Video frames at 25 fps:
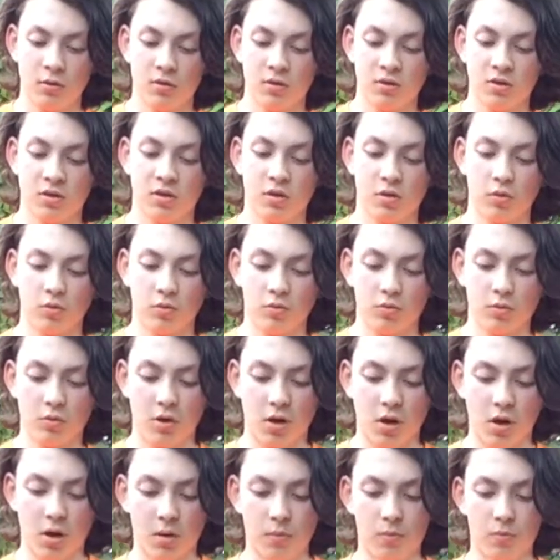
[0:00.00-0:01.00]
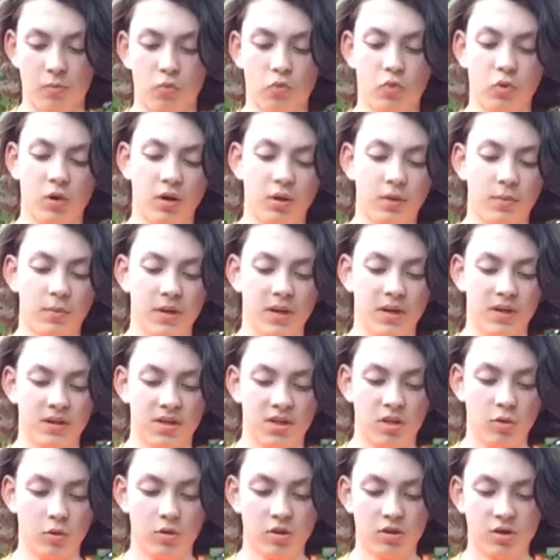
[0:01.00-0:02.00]
So, we are being
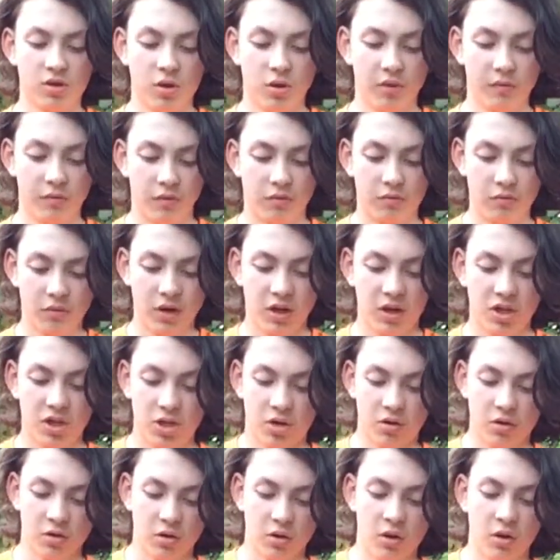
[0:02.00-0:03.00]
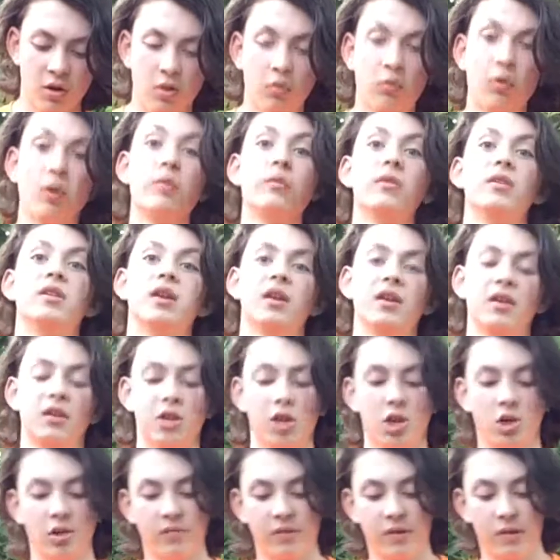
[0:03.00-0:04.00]
stewards over creation when we take
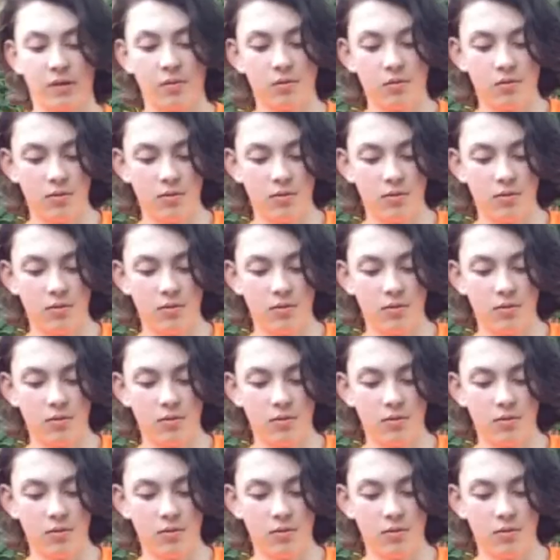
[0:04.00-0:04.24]
care of it.